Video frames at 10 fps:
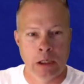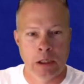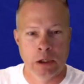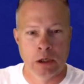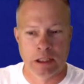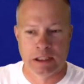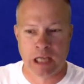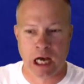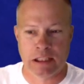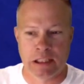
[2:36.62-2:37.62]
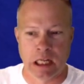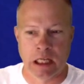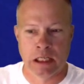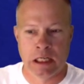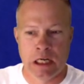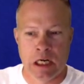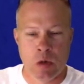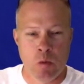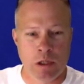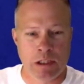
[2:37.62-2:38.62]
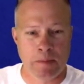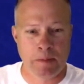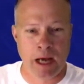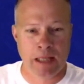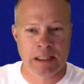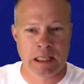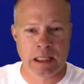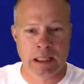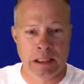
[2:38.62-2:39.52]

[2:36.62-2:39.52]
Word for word: Look, it's Godzilla. What's up, Godzilla?